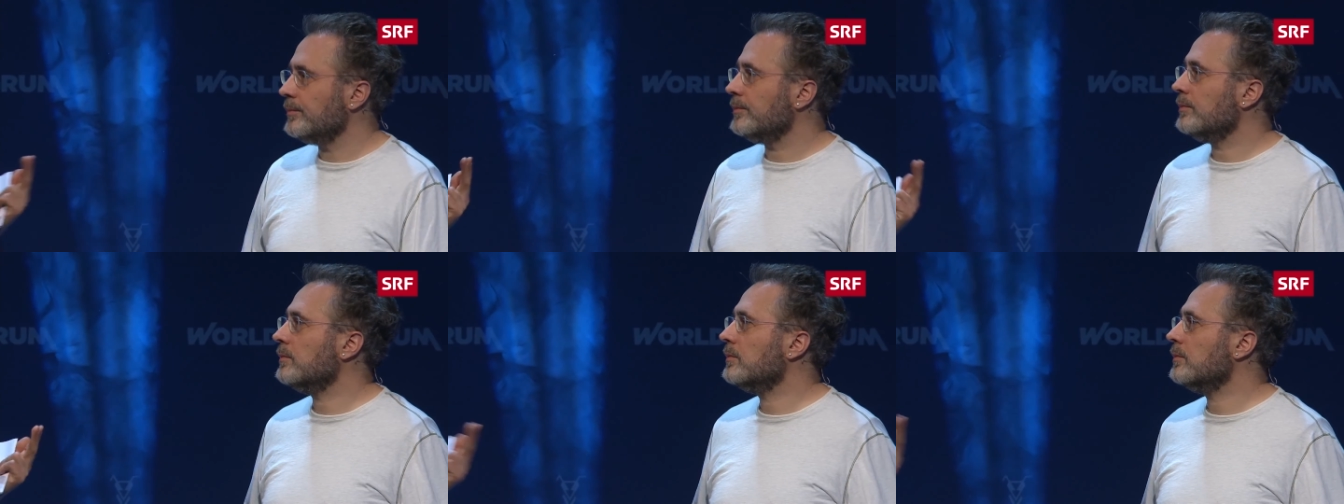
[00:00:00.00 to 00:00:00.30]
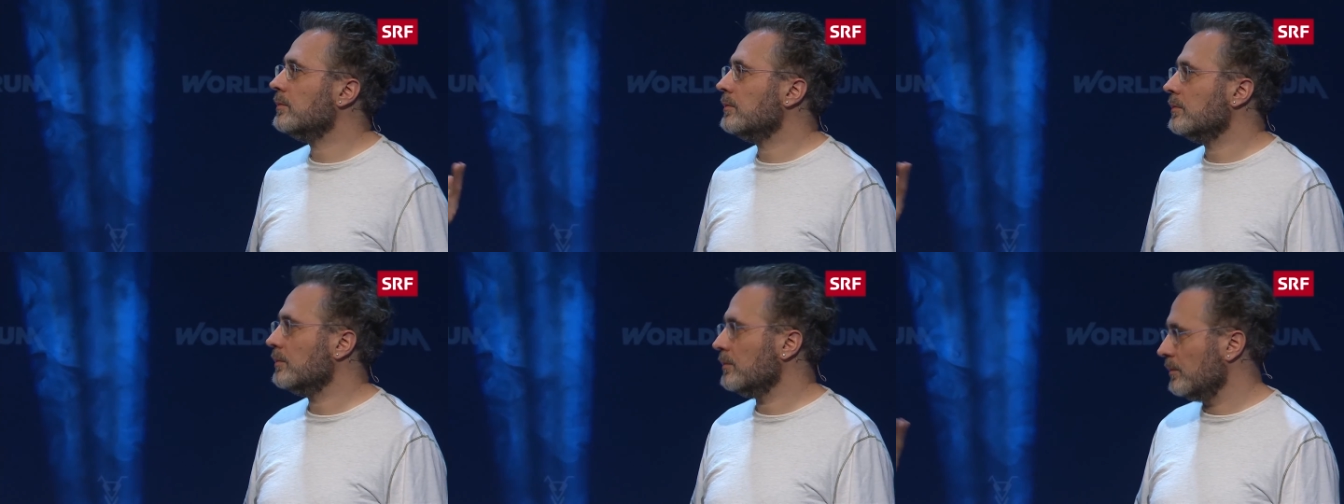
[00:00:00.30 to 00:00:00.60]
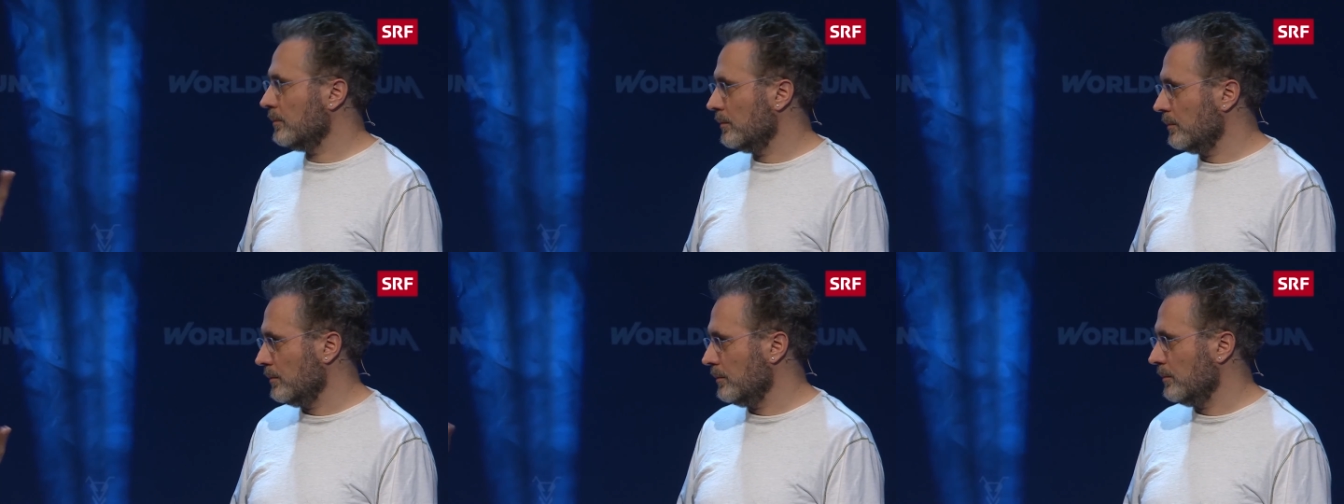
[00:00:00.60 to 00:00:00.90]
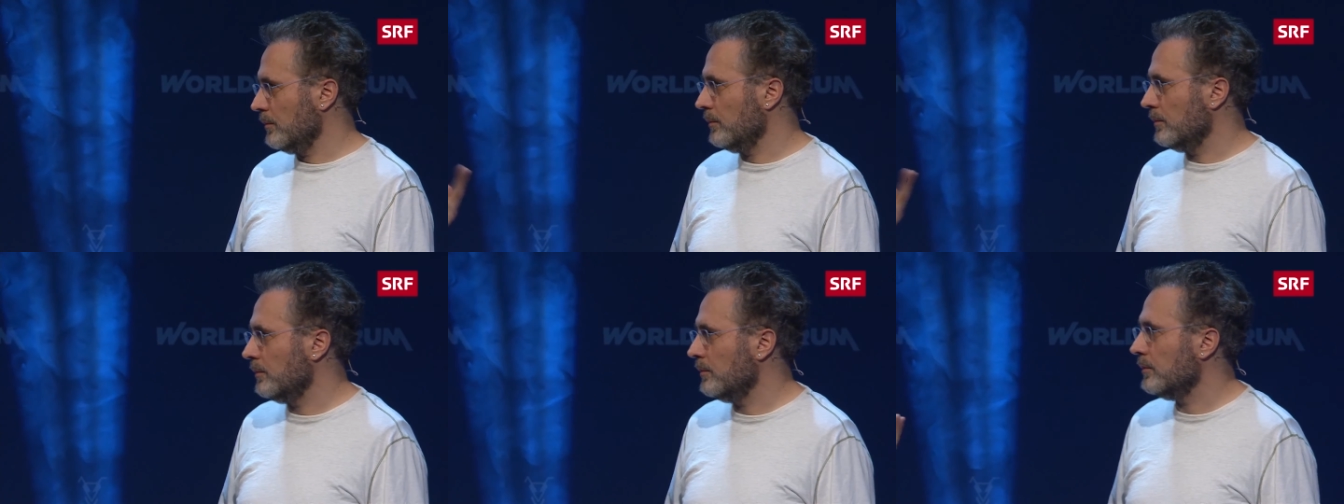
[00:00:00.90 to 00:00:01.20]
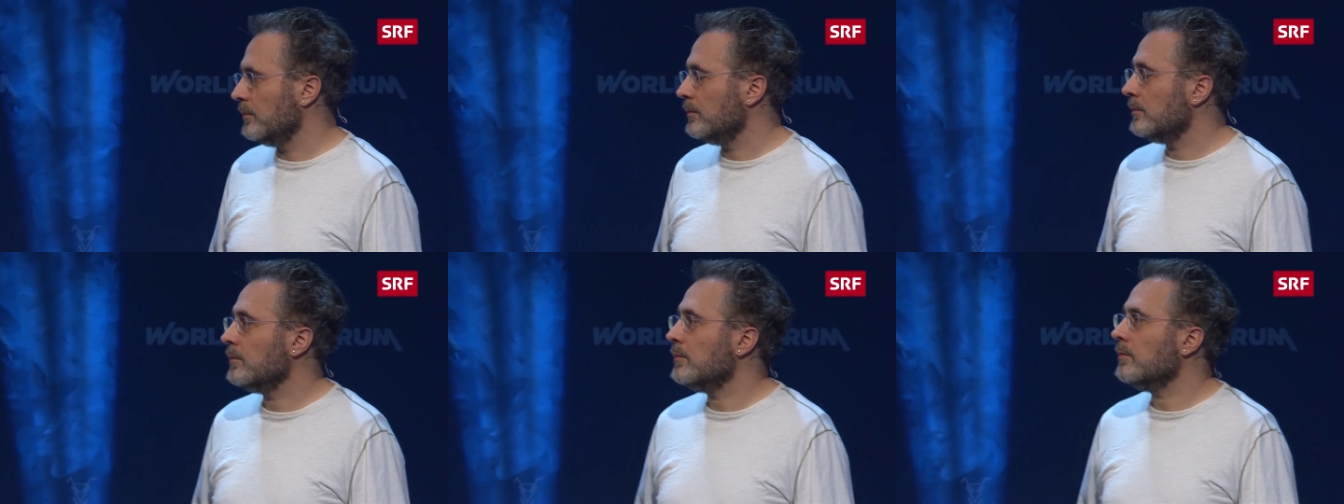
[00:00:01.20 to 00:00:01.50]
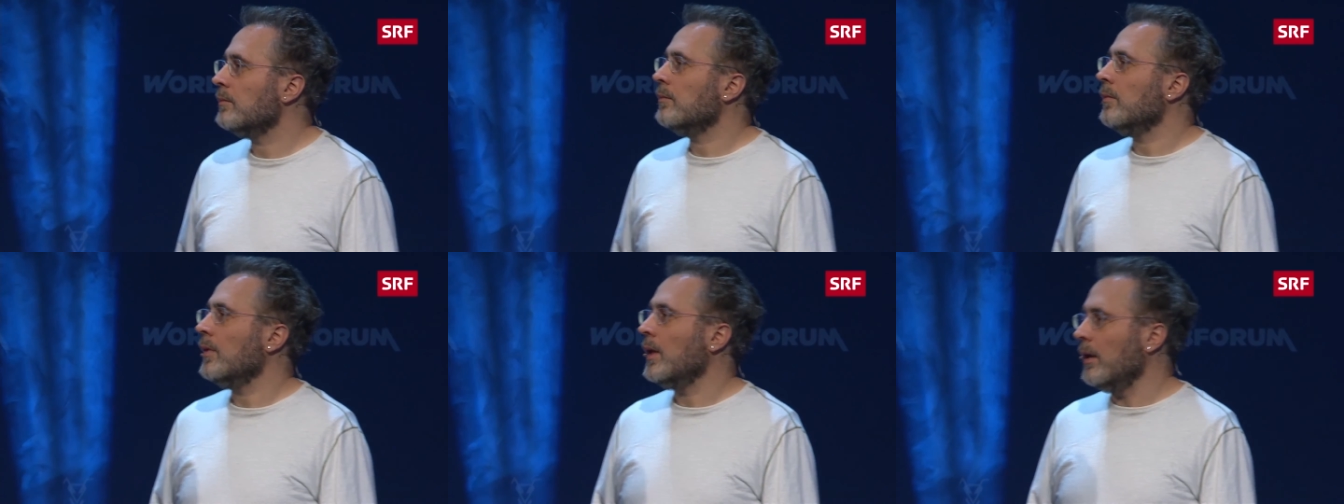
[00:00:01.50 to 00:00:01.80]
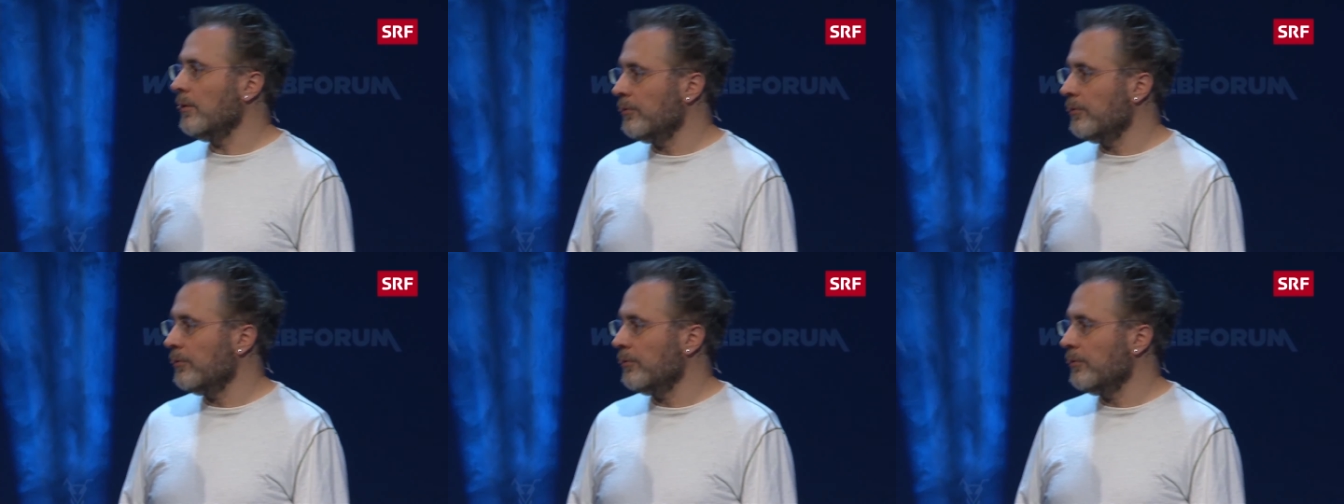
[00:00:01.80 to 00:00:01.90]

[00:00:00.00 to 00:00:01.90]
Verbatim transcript: to spend more face time with each other.